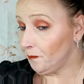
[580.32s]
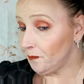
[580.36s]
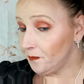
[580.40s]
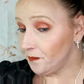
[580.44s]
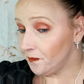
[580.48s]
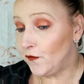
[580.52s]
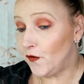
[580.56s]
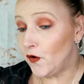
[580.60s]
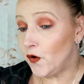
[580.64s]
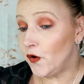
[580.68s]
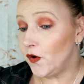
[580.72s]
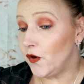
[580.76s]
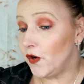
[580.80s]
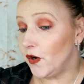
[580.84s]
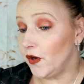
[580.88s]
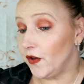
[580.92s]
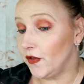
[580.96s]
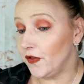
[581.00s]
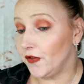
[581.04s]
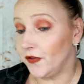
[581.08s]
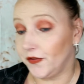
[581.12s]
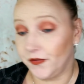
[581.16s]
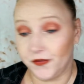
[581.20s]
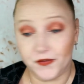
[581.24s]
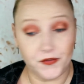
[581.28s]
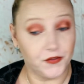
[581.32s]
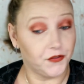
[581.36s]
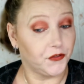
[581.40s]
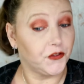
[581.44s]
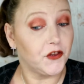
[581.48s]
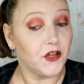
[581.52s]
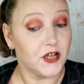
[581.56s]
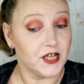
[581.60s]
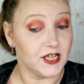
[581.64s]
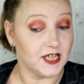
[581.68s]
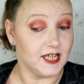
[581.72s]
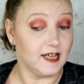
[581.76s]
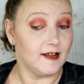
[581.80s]
for
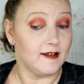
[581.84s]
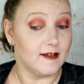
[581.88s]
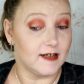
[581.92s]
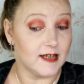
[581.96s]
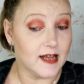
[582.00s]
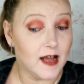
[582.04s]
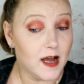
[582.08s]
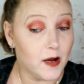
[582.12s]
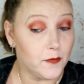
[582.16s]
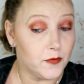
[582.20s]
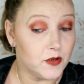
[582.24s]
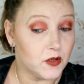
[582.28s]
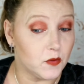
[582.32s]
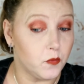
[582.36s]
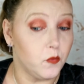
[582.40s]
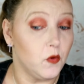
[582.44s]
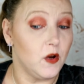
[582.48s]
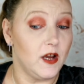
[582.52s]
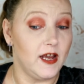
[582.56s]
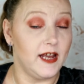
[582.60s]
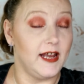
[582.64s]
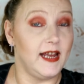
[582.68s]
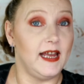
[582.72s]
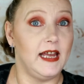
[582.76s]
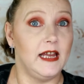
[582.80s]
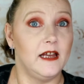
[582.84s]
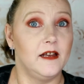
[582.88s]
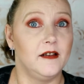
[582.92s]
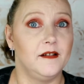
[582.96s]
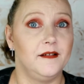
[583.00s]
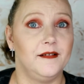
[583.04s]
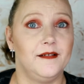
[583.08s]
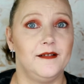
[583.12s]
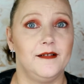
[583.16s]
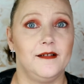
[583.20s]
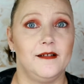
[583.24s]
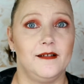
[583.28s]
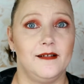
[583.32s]
the six hours we're,
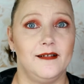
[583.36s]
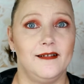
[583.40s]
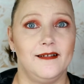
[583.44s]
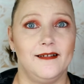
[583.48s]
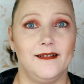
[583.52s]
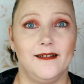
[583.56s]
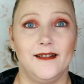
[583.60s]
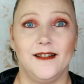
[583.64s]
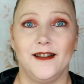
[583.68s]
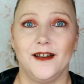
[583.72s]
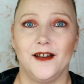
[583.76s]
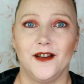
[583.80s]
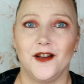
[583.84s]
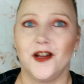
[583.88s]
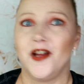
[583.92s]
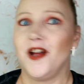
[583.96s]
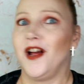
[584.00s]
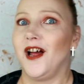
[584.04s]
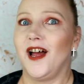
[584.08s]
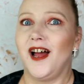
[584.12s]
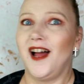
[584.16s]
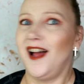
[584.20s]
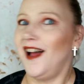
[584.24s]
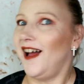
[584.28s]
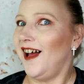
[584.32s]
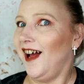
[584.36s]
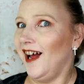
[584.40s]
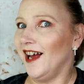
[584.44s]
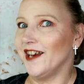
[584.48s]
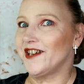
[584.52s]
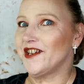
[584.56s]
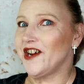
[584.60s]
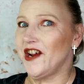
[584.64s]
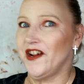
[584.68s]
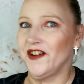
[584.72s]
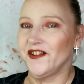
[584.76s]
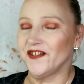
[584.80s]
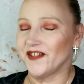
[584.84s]
I
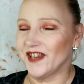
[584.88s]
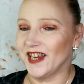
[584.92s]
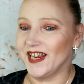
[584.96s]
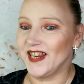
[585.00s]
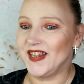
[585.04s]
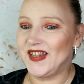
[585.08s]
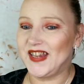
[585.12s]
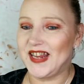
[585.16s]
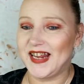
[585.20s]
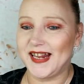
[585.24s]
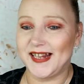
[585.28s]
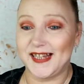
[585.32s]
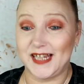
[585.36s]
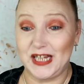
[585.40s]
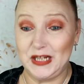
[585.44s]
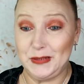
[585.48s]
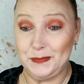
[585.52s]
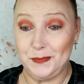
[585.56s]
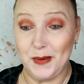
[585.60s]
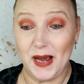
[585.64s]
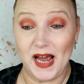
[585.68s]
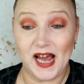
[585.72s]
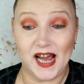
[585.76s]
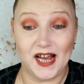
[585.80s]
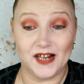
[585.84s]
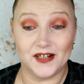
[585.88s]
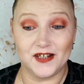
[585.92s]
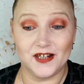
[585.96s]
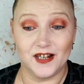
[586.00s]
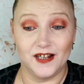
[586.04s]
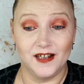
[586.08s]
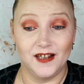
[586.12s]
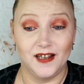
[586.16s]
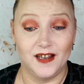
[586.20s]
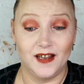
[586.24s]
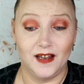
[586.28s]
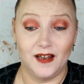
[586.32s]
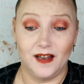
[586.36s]
don't think this is bad.
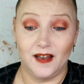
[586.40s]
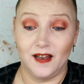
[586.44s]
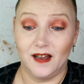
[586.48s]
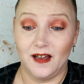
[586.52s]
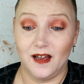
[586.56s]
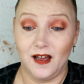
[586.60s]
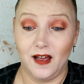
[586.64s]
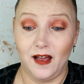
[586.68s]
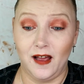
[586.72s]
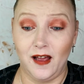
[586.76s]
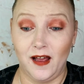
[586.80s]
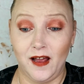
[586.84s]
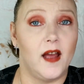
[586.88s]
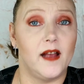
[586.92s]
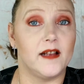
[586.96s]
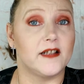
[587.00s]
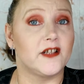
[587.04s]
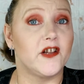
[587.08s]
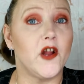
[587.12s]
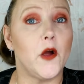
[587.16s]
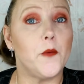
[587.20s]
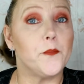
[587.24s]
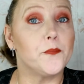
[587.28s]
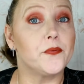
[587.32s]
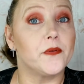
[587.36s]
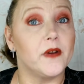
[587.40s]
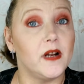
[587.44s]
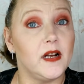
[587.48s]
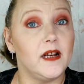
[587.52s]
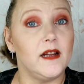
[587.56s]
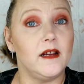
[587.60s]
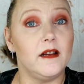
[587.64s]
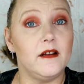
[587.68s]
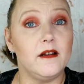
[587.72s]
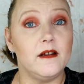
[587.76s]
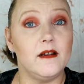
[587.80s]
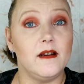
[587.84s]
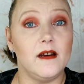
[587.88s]
Uh, it's not
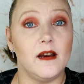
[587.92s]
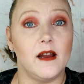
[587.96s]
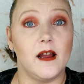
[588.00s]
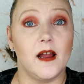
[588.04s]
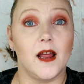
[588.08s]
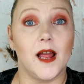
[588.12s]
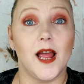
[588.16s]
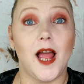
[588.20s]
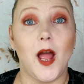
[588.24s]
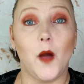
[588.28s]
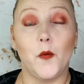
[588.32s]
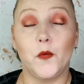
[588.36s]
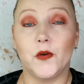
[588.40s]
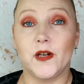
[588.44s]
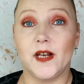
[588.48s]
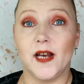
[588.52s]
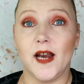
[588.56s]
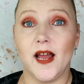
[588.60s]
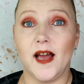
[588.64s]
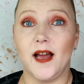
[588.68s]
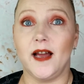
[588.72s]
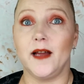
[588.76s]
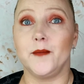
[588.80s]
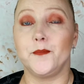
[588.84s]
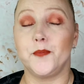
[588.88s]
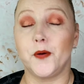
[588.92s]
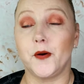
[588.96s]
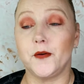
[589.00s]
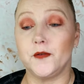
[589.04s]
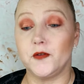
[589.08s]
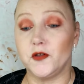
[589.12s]
brilliant. I would like